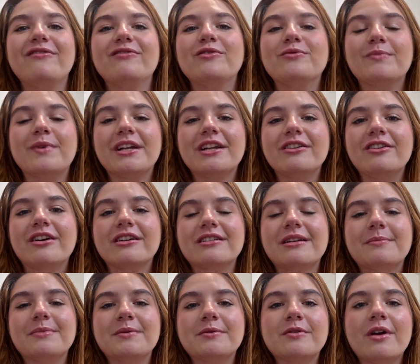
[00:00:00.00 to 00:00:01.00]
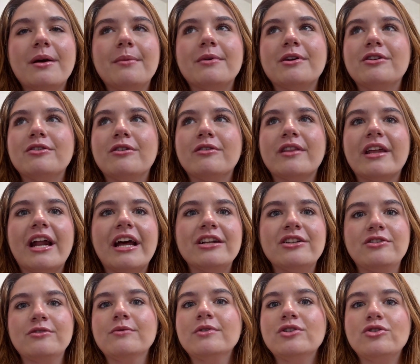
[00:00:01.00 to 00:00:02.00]
if you've been a long time subscriber, you know that I
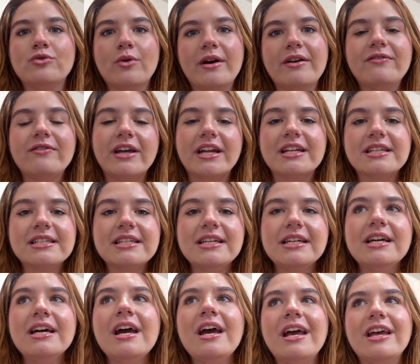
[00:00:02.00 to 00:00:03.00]
do enjoy fantasy.